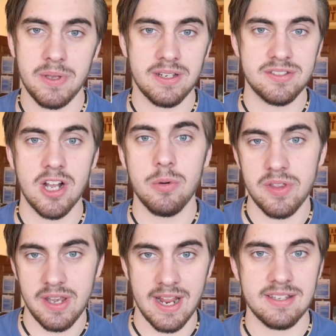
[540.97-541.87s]
being stuck with
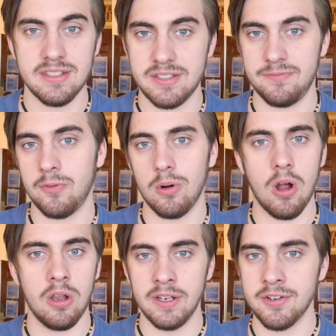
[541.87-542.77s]
a Nexus for
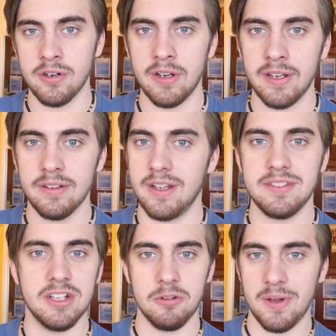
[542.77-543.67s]
all eternity
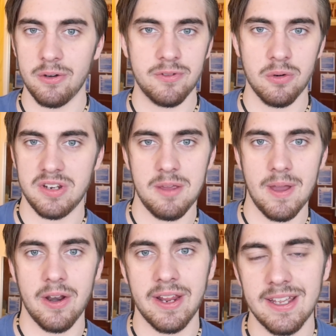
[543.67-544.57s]
until a better phone came
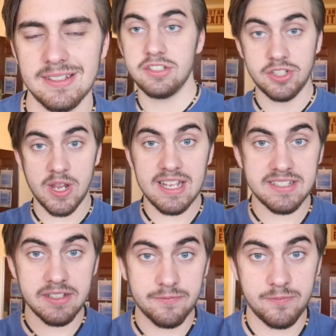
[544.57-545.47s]
out, I guess. So you guys
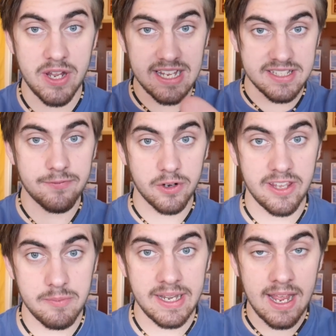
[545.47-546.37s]
can
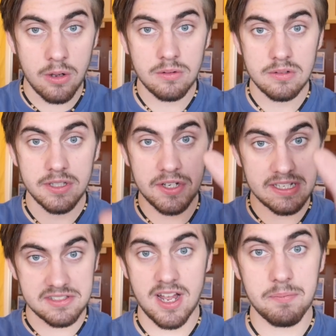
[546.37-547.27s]
forgive me now. You
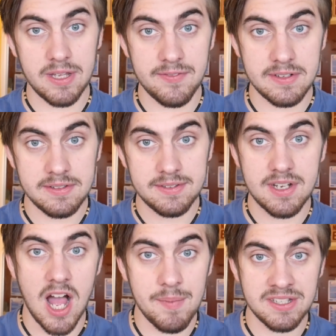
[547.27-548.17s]
can stop leaving
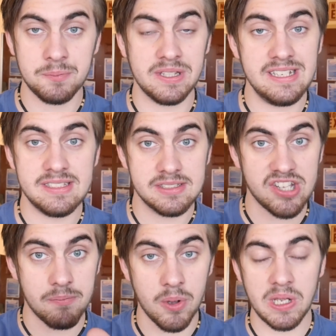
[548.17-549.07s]
comments, please.
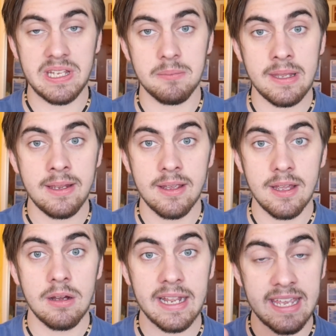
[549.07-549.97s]
Stop bullying me.
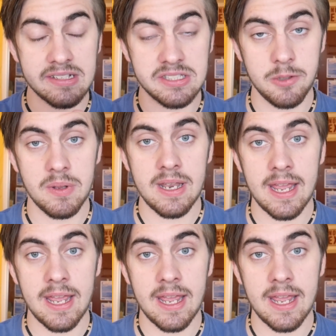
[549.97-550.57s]
I can't sleep at